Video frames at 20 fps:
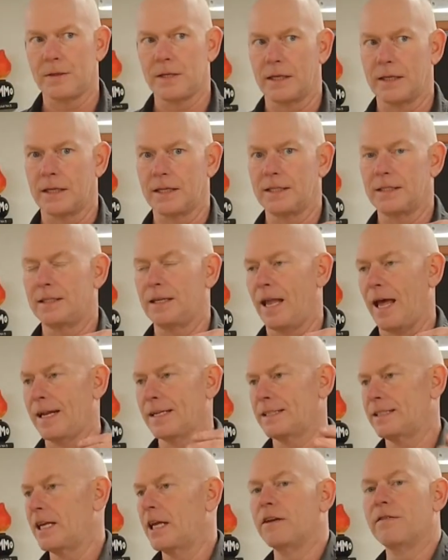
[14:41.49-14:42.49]
It's like the
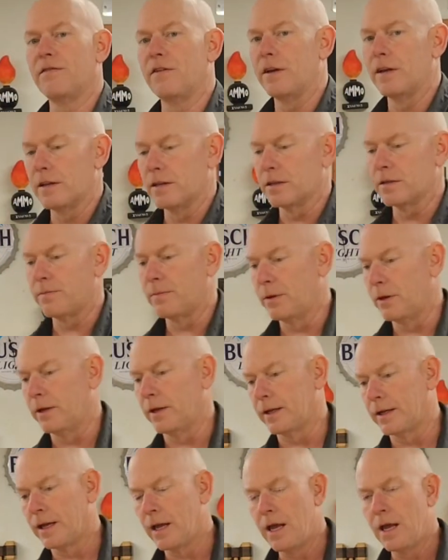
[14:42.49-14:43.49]
last 10 feet of this
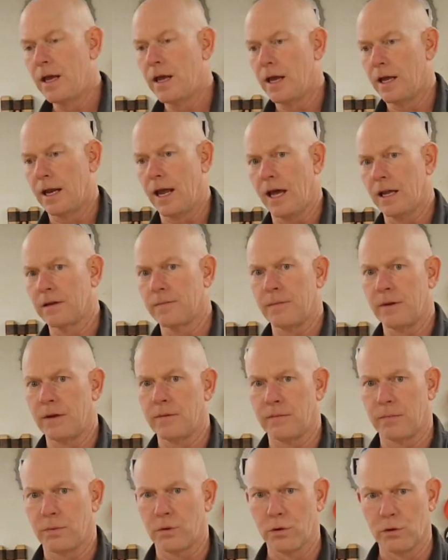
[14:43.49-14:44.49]
building and it hasn't been
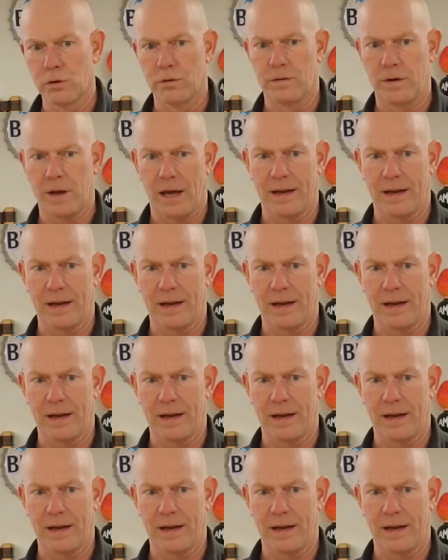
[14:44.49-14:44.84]
improved.